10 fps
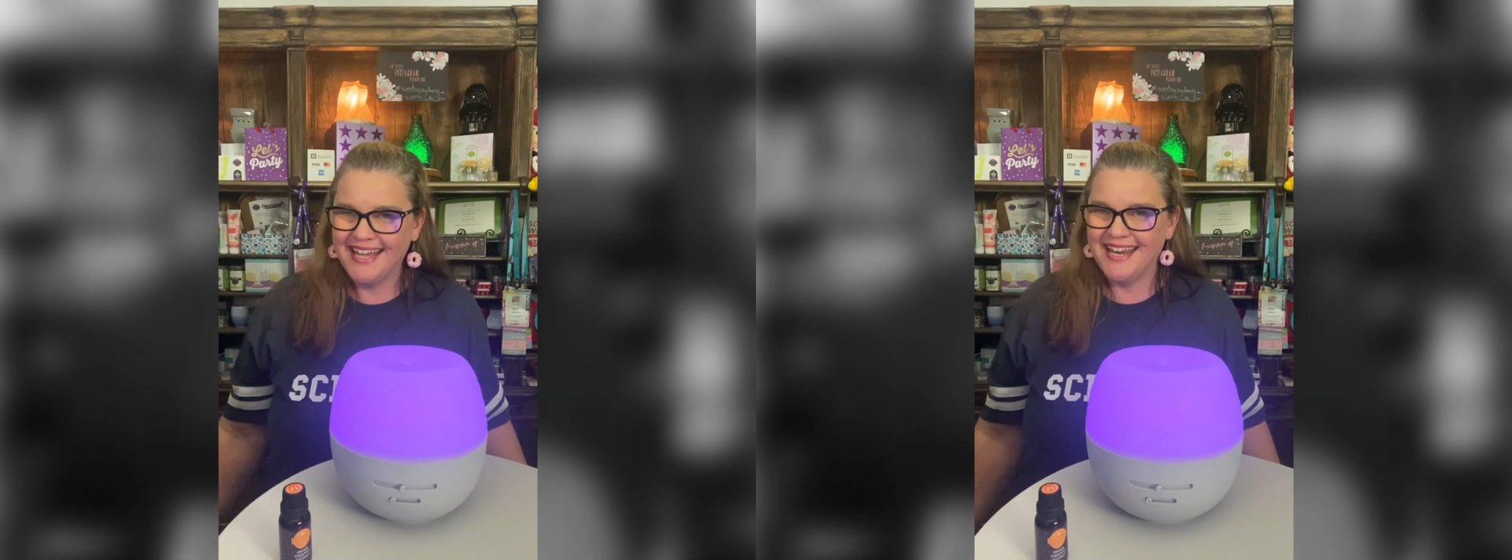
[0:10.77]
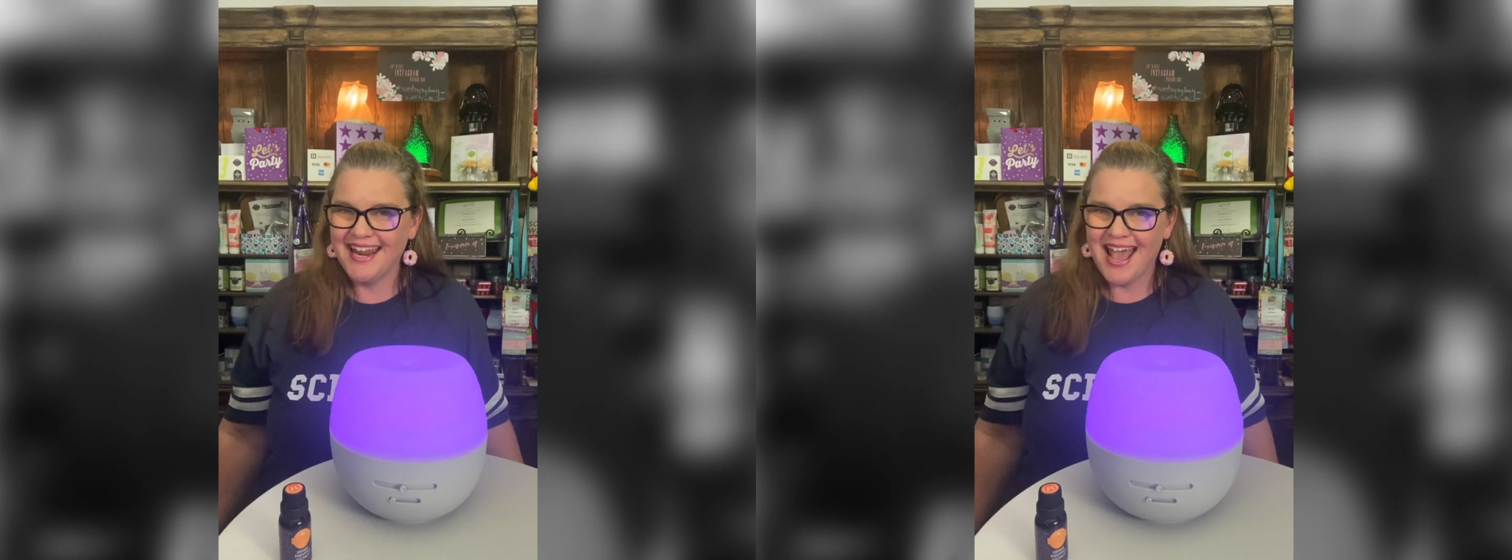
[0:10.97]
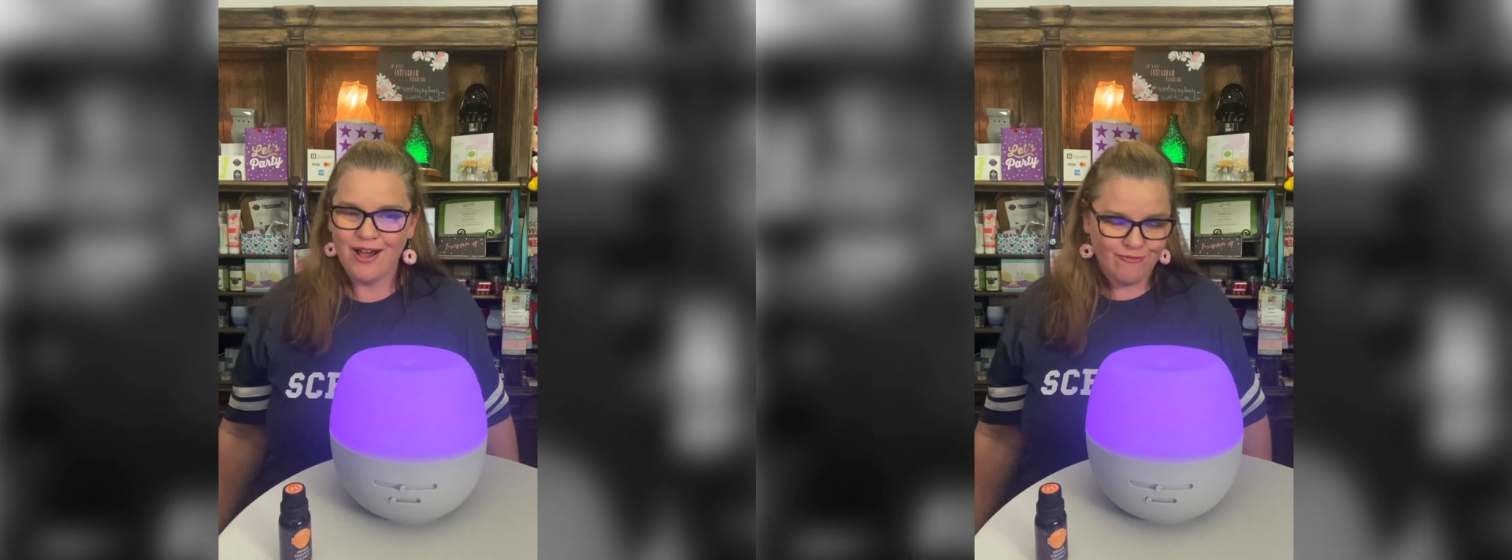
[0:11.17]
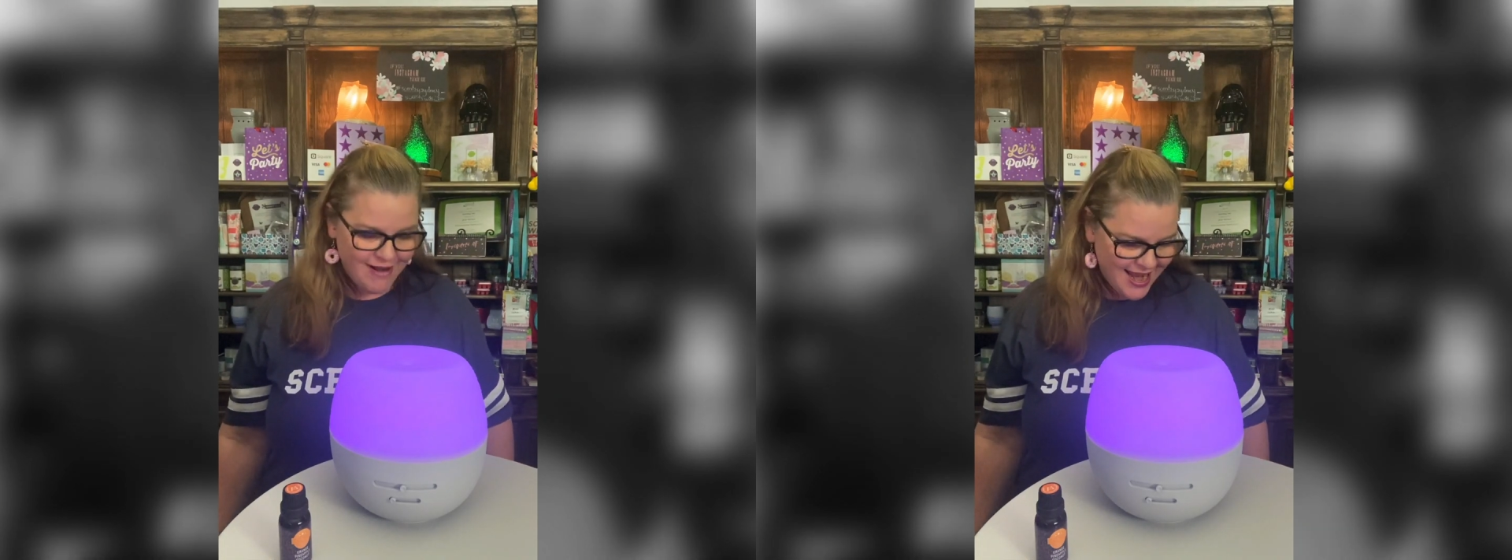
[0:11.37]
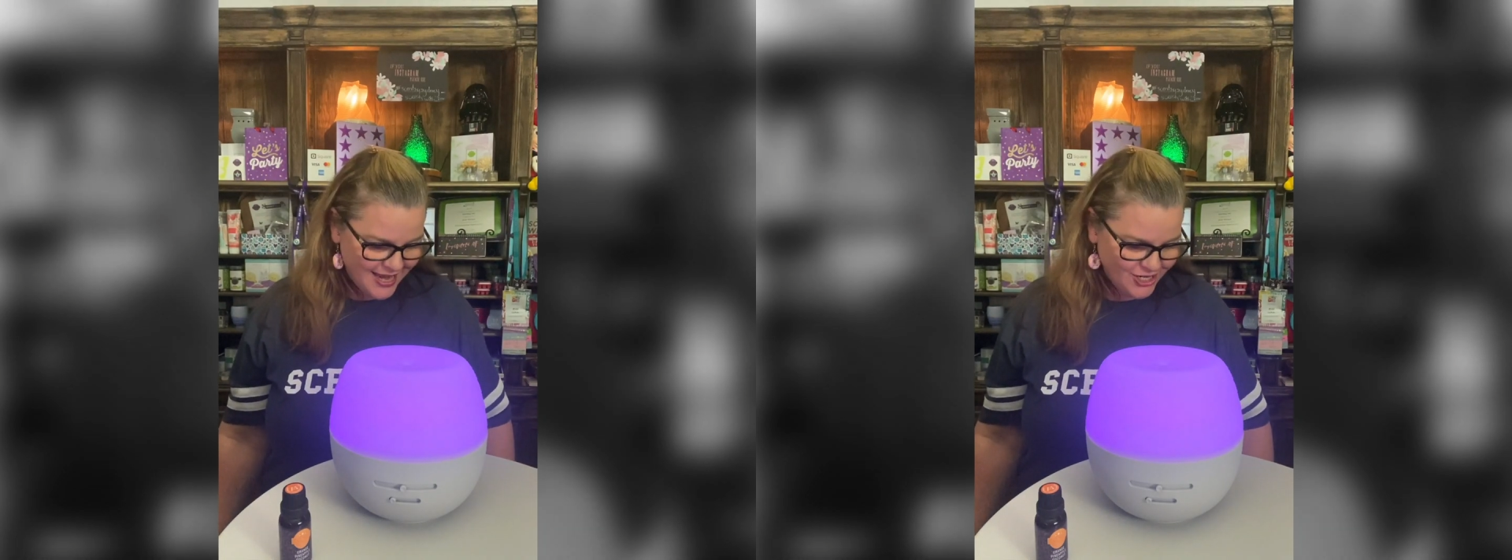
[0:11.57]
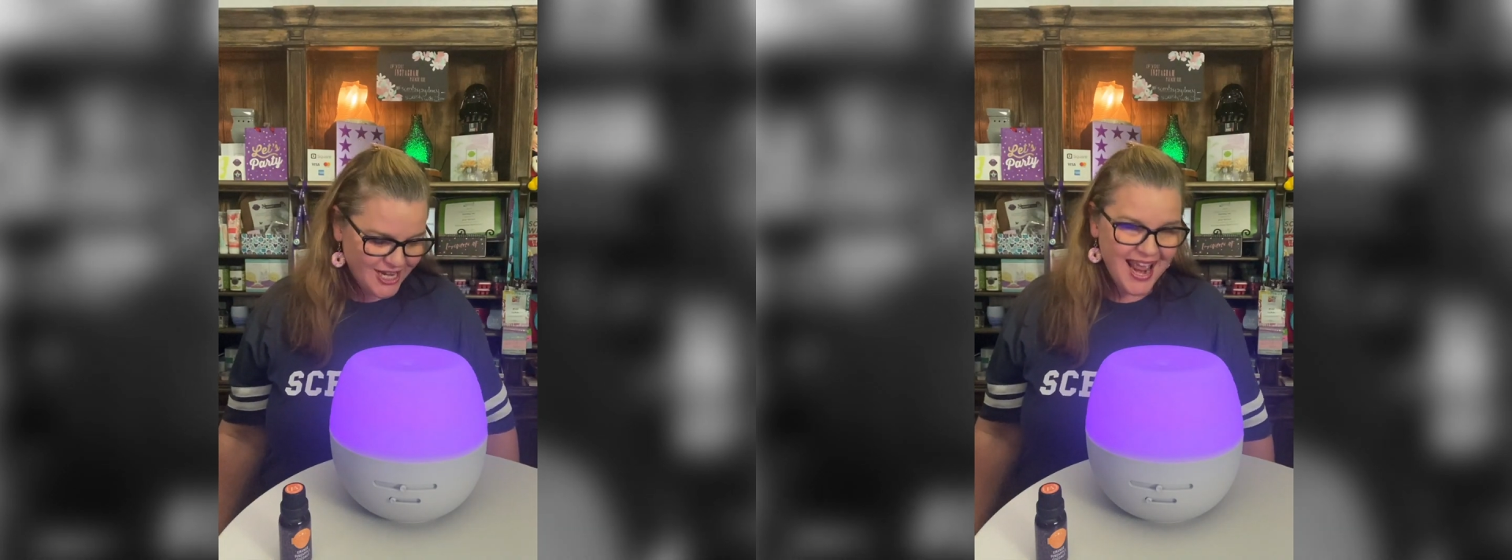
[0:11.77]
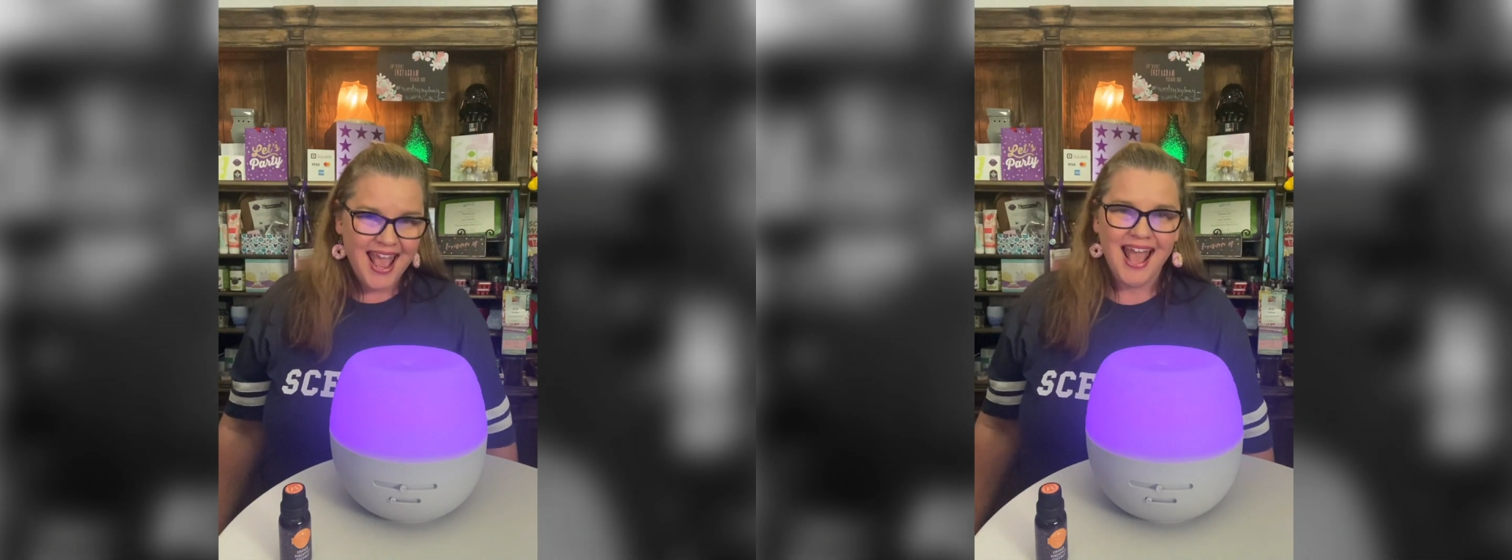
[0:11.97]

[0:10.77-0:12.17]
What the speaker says: in our range,